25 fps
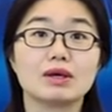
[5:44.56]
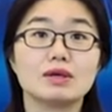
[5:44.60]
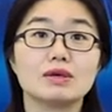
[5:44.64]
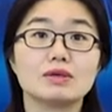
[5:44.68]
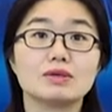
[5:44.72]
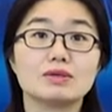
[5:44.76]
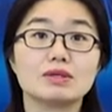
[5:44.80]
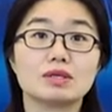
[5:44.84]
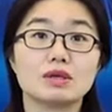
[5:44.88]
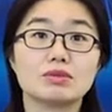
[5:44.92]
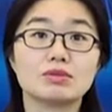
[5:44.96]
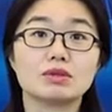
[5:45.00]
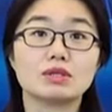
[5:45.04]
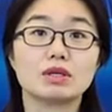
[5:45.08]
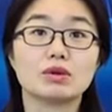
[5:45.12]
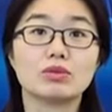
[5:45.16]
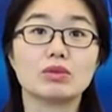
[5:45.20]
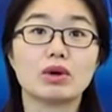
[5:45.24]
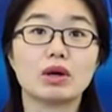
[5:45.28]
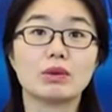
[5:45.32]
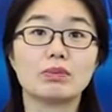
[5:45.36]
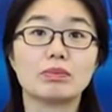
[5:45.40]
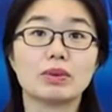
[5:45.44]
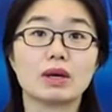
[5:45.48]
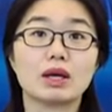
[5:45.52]
Samsung
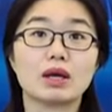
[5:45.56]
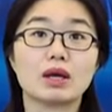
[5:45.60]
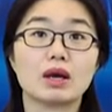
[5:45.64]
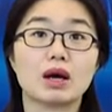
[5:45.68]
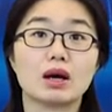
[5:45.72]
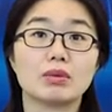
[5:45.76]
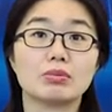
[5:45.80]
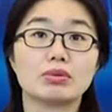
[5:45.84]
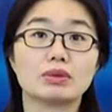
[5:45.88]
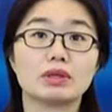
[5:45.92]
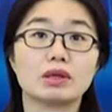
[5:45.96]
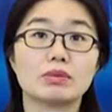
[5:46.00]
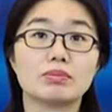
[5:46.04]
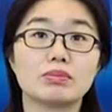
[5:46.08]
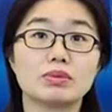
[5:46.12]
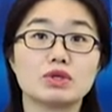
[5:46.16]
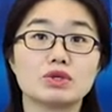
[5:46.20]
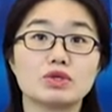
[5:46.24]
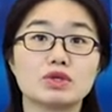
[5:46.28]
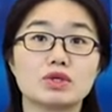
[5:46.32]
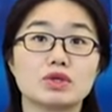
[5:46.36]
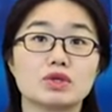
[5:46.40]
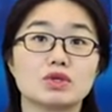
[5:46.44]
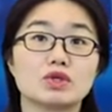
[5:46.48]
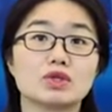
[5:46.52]
will pick up the
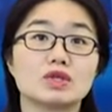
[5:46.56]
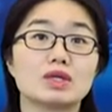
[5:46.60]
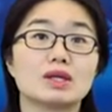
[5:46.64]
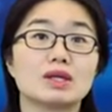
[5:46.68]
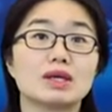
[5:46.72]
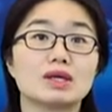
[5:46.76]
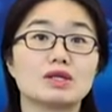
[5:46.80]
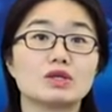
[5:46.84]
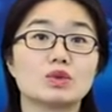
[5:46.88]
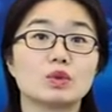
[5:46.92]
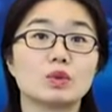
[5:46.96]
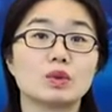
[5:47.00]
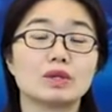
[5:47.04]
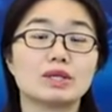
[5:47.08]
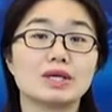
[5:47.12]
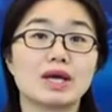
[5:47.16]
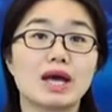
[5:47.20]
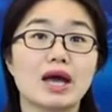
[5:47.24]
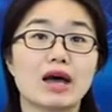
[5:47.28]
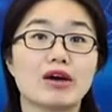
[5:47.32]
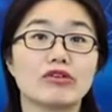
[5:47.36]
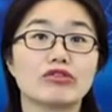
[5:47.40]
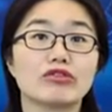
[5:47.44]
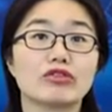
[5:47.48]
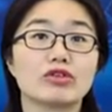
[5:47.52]
business that would
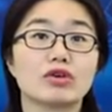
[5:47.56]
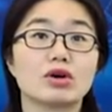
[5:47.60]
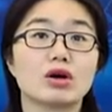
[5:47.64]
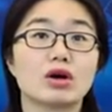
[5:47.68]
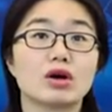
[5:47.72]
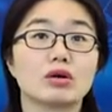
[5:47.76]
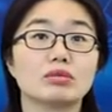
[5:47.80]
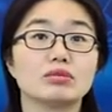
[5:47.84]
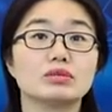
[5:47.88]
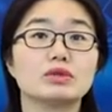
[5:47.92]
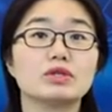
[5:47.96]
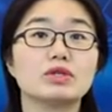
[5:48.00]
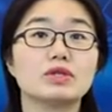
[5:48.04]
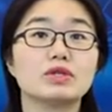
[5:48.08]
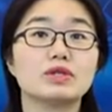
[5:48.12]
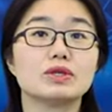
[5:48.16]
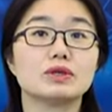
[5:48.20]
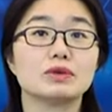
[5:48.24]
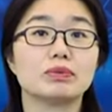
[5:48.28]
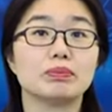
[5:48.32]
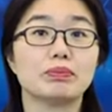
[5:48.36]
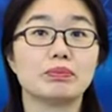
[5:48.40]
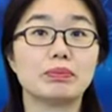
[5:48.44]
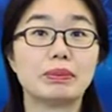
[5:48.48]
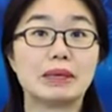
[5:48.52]
have gone
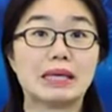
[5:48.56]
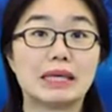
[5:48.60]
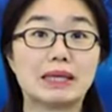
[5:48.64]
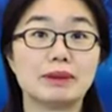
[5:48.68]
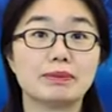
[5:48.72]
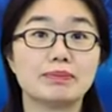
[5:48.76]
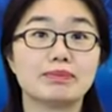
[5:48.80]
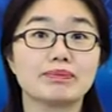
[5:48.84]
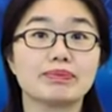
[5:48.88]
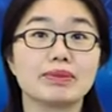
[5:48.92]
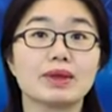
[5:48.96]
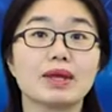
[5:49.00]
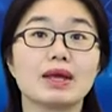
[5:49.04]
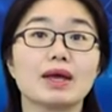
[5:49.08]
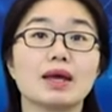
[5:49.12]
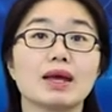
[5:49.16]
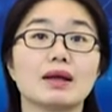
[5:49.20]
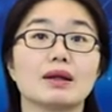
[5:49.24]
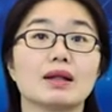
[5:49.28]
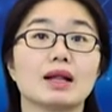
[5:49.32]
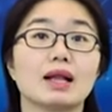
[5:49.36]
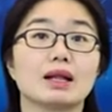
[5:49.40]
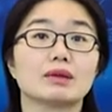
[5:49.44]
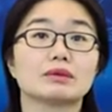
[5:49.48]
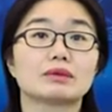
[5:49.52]
to B.
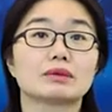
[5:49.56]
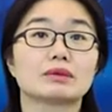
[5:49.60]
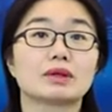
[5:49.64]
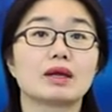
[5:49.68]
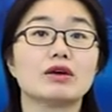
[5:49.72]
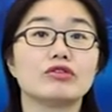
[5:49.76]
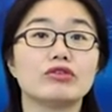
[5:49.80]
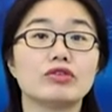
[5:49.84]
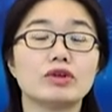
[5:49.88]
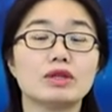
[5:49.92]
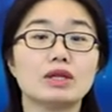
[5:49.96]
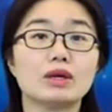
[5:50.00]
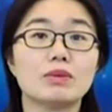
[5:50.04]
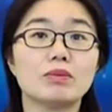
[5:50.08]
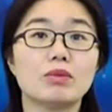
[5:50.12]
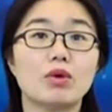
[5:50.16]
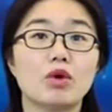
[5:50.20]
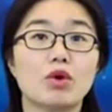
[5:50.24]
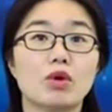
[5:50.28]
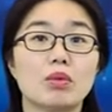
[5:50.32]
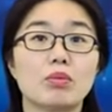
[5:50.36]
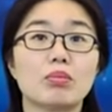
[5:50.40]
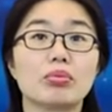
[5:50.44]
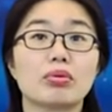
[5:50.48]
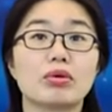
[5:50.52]

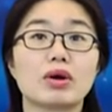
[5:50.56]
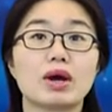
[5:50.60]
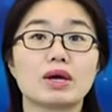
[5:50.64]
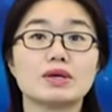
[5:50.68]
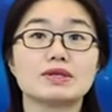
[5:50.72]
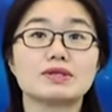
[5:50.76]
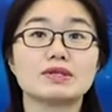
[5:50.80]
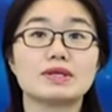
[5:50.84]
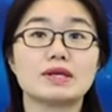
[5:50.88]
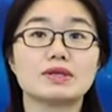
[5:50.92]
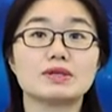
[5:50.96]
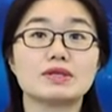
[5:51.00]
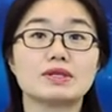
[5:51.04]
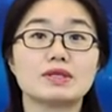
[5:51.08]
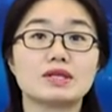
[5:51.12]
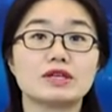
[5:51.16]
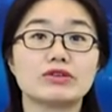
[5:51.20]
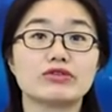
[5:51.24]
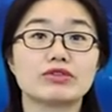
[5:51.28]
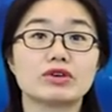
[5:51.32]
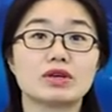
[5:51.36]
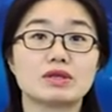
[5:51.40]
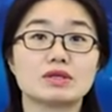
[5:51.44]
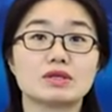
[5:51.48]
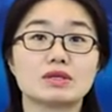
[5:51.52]
Furthermore,
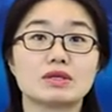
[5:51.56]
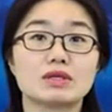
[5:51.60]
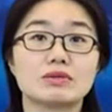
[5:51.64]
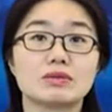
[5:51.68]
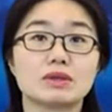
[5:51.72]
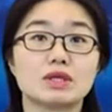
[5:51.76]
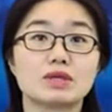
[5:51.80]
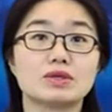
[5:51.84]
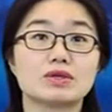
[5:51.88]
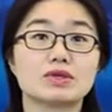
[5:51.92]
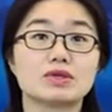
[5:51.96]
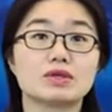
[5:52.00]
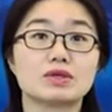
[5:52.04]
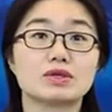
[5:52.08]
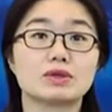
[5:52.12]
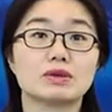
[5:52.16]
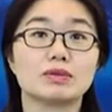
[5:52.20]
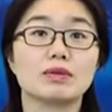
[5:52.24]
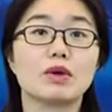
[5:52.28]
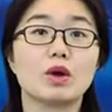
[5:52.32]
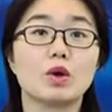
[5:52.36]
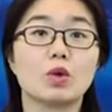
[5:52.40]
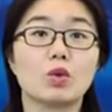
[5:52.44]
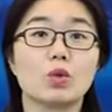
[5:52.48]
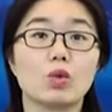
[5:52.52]
price-sensitive customers
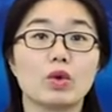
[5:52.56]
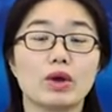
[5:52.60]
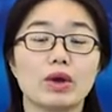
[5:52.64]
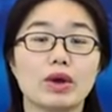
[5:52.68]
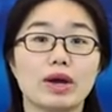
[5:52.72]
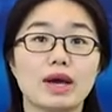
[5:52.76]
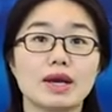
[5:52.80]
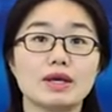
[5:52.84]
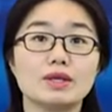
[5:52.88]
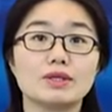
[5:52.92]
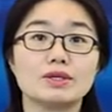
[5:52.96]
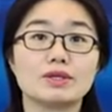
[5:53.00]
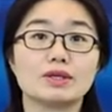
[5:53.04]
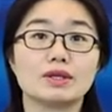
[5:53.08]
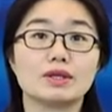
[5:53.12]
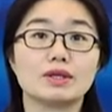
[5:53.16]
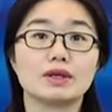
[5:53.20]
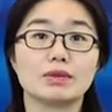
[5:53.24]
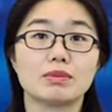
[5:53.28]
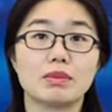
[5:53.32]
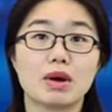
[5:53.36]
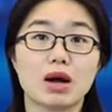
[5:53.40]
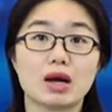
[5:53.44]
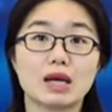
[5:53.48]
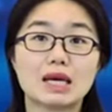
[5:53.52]
will enter the
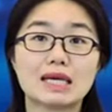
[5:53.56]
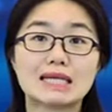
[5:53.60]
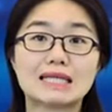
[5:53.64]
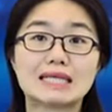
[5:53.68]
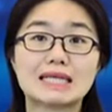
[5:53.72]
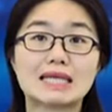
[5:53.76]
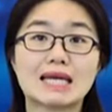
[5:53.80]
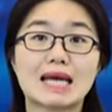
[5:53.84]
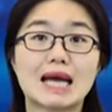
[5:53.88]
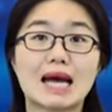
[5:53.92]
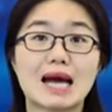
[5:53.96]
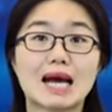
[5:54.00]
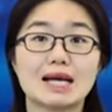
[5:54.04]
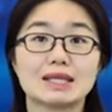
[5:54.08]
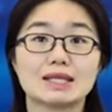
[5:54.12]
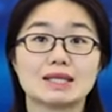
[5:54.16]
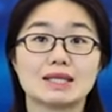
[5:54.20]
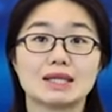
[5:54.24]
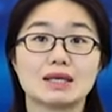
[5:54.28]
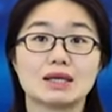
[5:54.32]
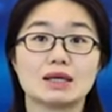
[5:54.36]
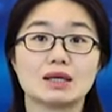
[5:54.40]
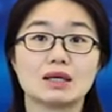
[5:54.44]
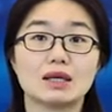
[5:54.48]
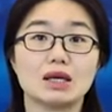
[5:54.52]
market at
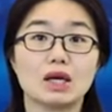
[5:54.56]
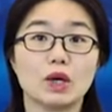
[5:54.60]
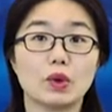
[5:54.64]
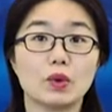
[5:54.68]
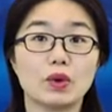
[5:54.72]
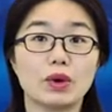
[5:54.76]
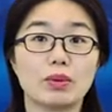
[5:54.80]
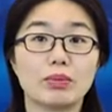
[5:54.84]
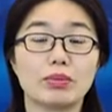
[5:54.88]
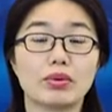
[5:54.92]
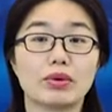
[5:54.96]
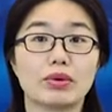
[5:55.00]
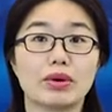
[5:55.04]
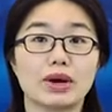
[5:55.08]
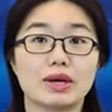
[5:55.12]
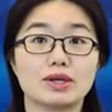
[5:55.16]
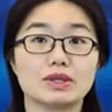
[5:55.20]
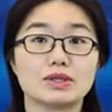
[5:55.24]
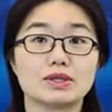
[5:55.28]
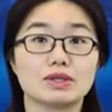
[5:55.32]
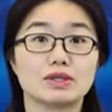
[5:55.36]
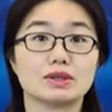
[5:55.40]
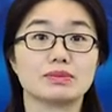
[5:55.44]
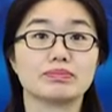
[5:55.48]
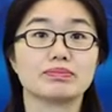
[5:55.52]
the lower
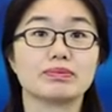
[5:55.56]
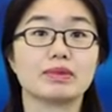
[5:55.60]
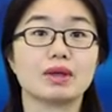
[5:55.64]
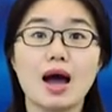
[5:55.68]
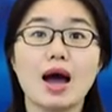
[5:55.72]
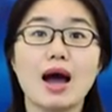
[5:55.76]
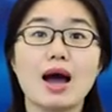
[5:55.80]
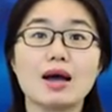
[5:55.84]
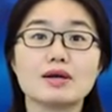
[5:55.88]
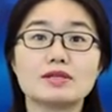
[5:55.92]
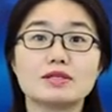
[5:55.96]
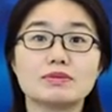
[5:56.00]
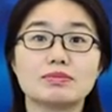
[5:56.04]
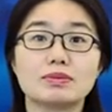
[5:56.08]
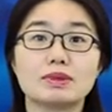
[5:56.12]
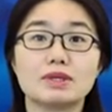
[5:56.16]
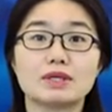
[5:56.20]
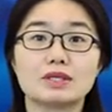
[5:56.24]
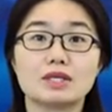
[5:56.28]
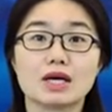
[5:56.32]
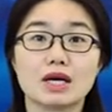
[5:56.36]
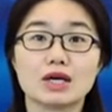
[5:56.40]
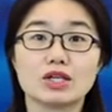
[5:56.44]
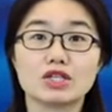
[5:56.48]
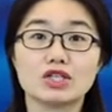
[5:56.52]
price. As
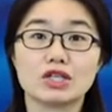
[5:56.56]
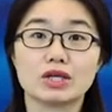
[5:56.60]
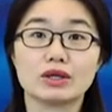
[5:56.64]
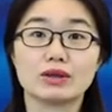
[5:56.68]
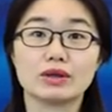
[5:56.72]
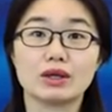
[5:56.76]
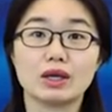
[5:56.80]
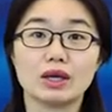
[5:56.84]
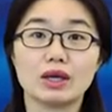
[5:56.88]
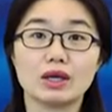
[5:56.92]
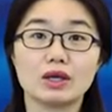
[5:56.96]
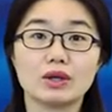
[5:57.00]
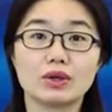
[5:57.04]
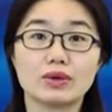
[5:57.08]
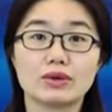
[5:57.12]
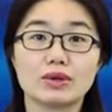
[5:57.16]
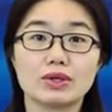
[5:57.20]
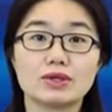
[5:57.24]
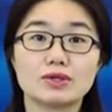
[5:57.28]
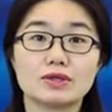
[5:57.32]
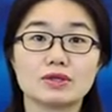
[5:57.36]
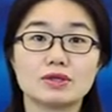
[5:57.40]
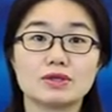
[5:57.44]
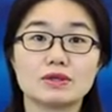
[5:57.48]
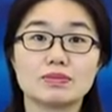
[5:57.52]
production
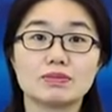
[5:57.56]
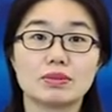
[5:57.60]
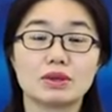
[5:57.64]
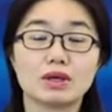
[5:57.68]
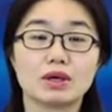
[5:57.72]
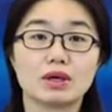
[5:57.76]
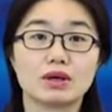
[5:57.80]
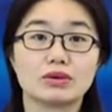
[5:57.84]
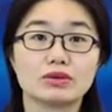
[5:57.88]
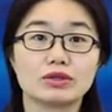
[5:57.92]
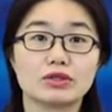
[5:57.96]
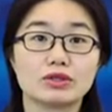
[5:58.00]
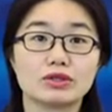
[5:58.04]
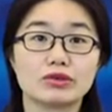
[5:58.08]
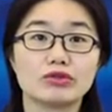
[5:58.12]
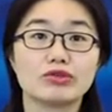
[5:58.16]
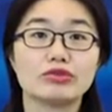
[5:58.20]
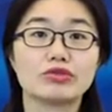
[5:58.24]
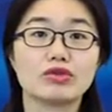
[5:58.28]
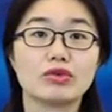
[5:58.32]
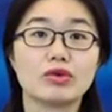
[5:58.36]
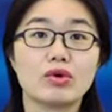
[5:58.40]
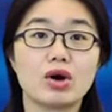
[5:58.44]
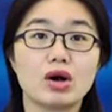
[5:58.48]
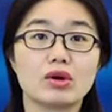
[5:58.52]
increases beyond
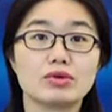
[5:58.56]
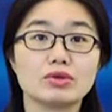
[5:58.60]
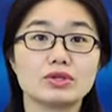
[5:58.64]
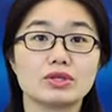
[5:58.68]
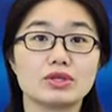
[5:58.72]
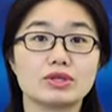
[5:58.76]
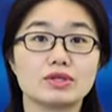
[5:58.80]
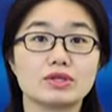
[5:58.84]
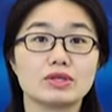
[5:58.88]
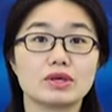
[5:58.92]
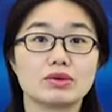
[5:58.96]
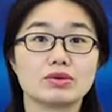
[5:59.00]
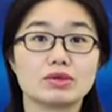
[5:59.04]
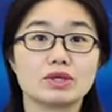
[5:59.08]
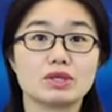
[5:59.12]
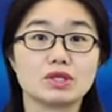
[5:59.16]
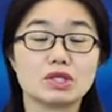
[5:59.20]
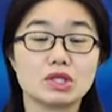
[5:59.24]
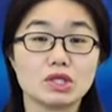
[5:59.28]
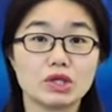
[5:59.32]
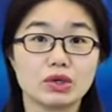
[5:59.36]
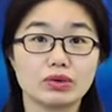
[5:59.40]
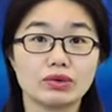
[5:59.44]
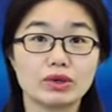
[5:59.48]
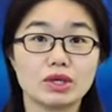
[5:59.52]

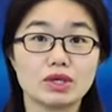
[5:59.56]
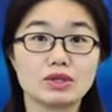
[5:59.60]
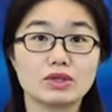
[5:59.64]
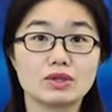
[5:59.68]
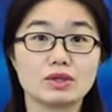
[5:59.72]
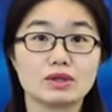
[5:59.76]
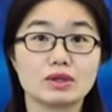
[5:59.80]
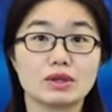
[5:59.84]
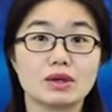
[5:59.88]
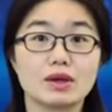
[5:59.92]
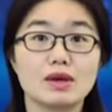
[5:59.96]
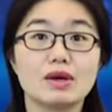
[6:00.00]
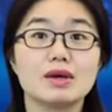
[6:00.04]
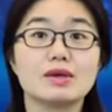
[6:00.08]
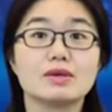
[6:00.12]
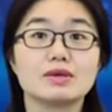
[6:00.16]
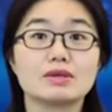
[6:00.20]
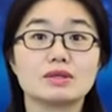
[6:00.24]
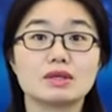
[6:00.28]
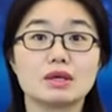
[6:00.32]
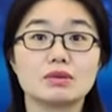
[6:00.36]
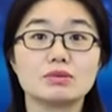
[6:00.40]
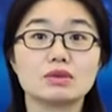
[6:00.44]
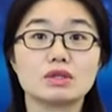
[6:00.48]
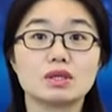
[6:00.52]
400,000 units,
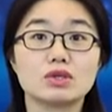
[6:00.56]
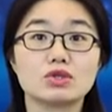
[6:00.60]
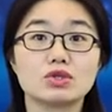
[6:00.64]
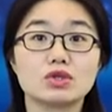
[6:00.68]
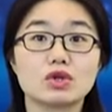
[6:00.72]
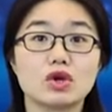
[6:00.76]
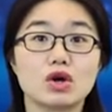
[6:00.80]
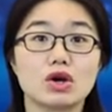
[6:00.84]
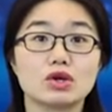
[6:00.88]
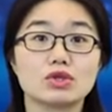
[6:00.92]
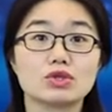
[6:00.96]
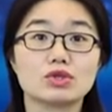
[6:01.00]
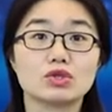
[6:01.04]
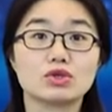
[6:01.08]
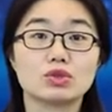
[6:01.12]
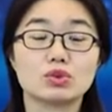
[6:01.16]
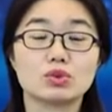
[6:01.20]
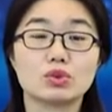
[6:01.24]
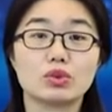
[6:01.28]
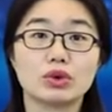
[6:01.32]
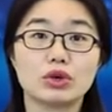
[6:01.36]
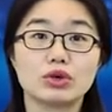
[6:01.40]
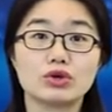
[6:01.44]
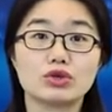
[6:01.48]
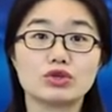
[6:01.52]
Samsung's
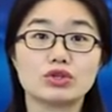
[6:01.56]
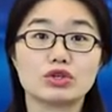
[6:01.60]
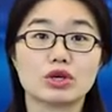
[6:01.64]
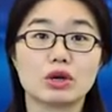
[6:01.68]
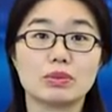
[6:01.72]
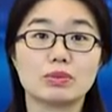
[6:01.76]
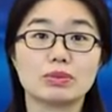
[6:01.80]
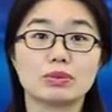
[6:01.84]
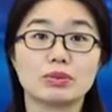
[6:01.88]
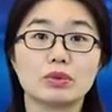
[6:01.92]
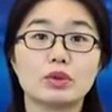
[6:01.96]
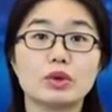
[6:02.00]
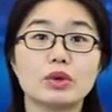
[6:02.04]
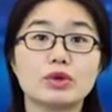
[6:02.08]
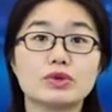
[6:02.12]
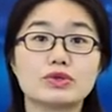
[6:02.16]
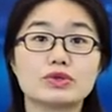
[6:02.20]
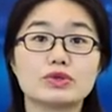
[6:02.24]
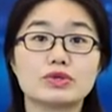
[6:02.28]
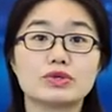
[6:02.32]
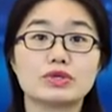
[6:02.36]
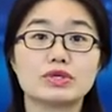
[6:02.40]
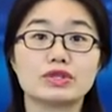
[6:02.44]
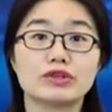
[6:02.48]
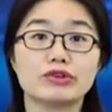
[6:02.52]
costs will drop
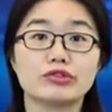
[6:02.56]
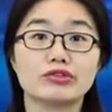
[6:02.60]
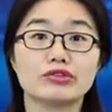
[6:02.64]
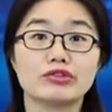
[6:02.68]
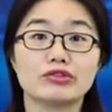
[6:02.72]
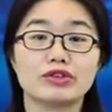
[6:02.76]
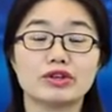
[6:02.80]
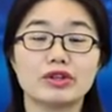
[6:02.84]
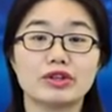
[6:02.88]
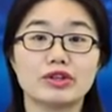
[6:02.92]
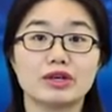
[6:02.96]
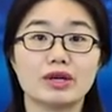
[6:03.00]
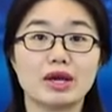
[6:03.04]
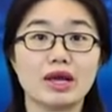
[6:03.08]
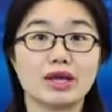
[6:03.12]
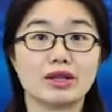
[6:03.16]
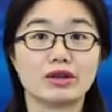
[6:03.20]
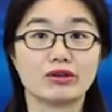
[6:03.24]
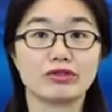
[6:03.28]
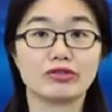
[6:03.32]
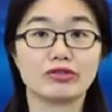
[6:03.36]
still further and